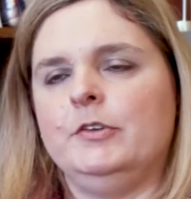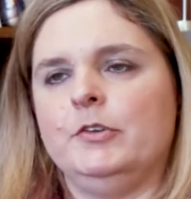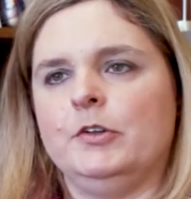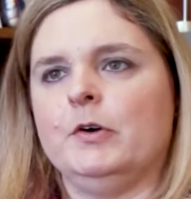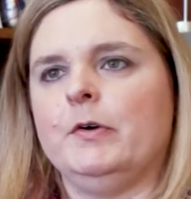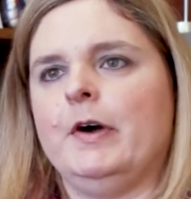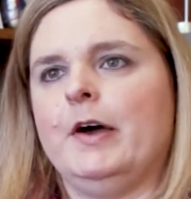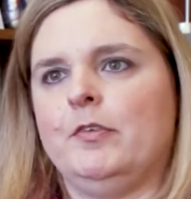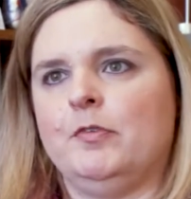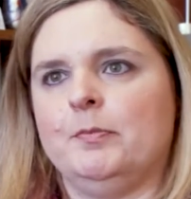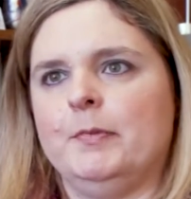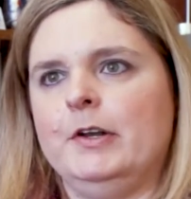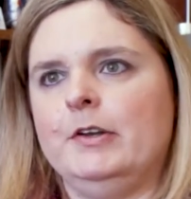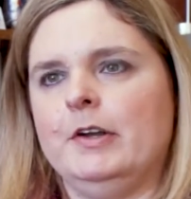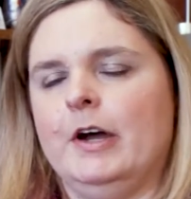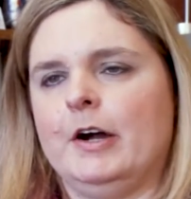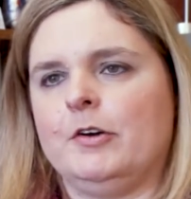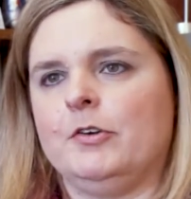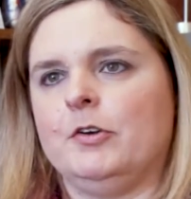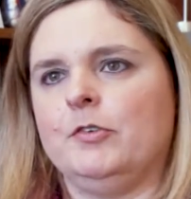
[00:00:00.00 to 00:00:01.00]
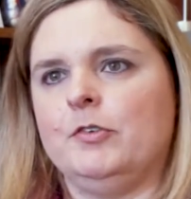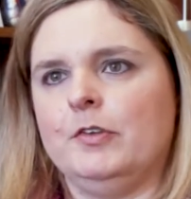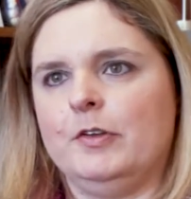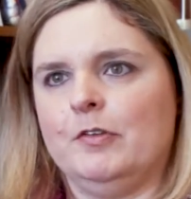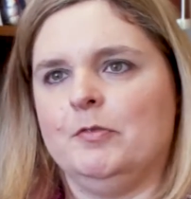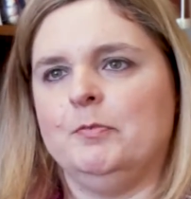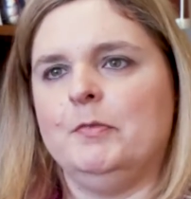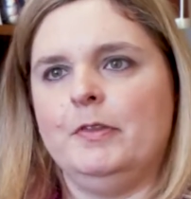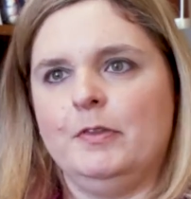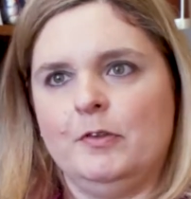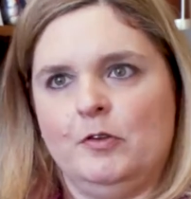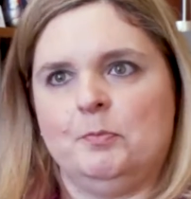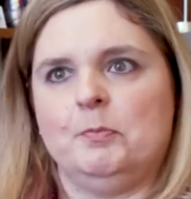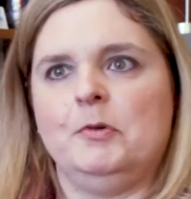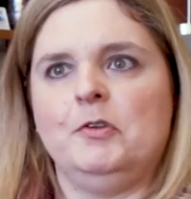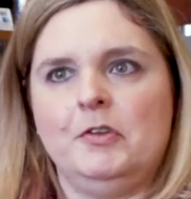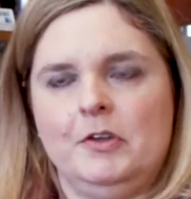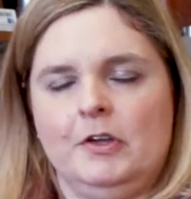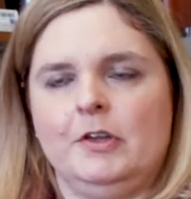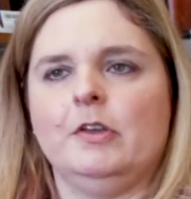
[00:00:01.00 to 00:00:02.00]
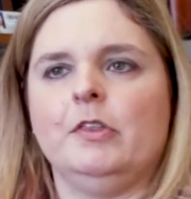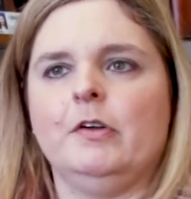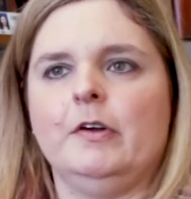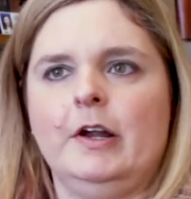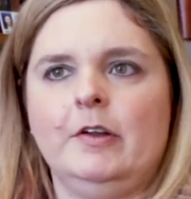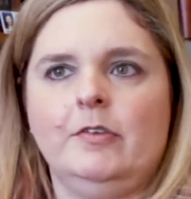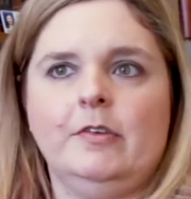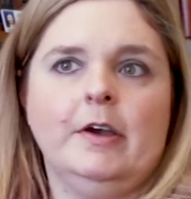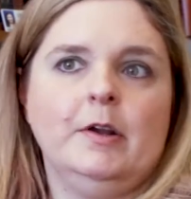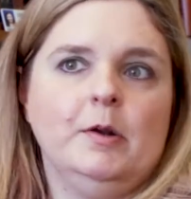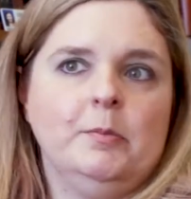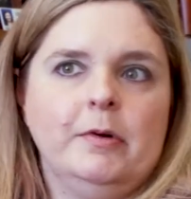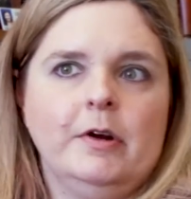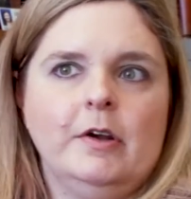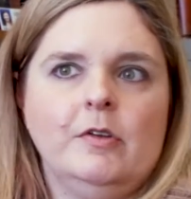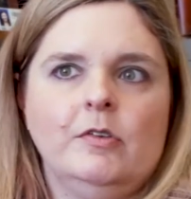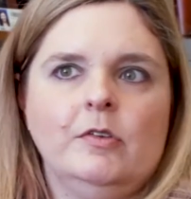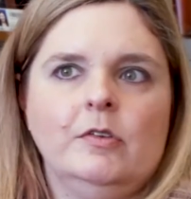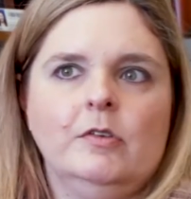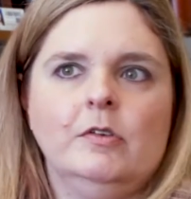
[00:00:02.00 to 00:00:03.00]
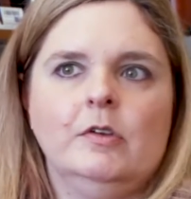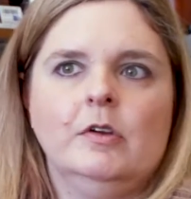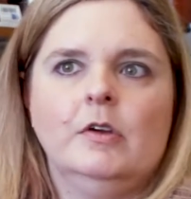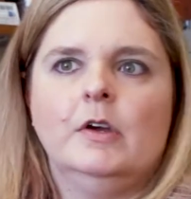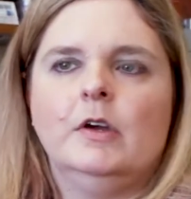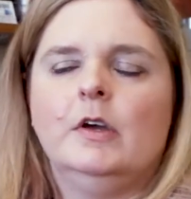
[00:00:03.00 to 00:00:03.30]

to go ask my doctor to give me this particular antidepressant.